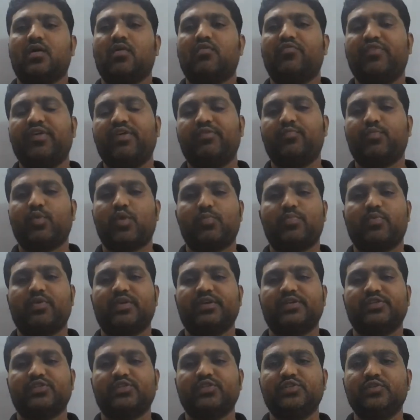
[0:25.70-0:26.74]
wave
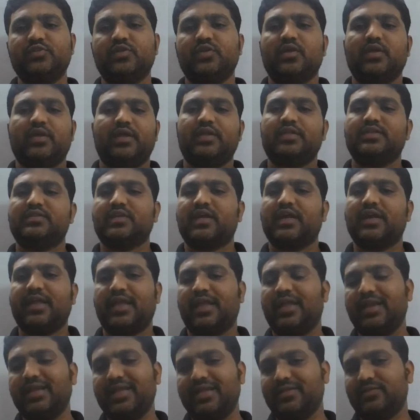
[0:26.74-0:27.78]
propagation inside
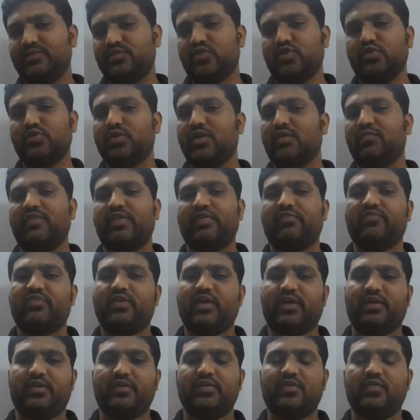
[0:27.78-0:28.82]
any general
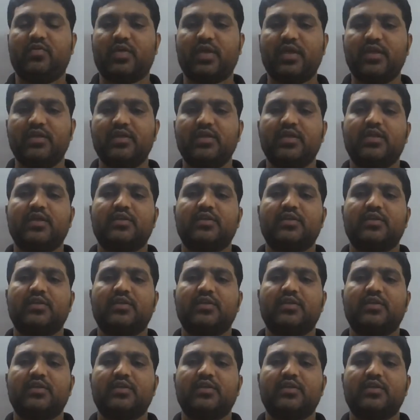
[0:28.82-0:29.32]
waveguide. Okay.